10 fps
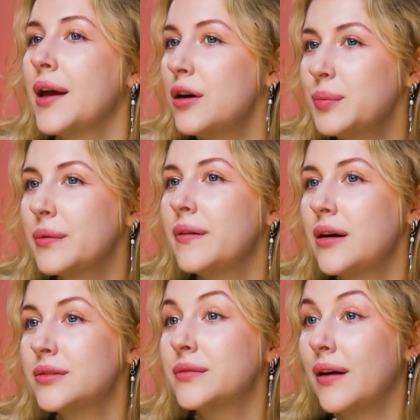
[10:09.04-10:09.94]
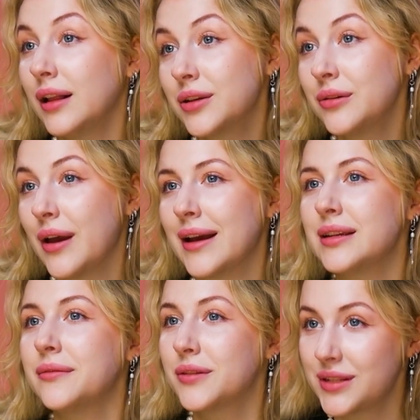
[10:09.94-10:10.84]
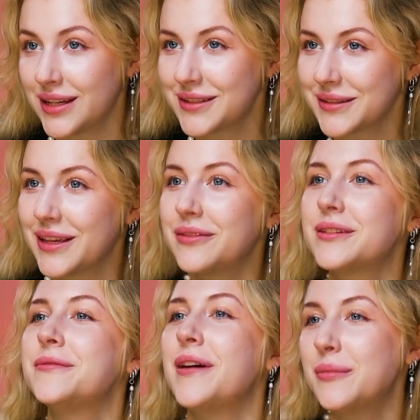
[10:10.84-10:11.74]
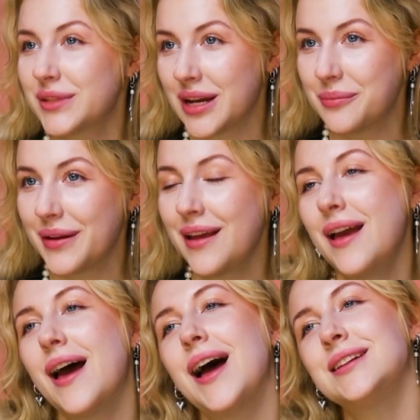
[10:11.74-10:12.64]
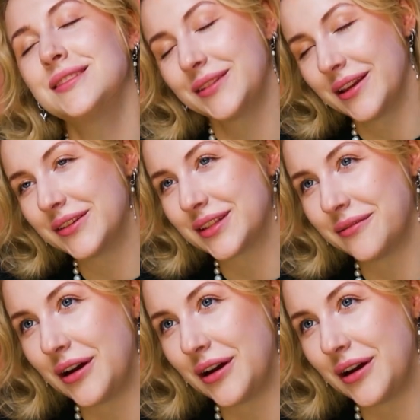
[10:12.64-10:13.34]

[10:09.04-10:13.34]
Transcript: I hope you found value, and if you did, give it a thumbs up and give us a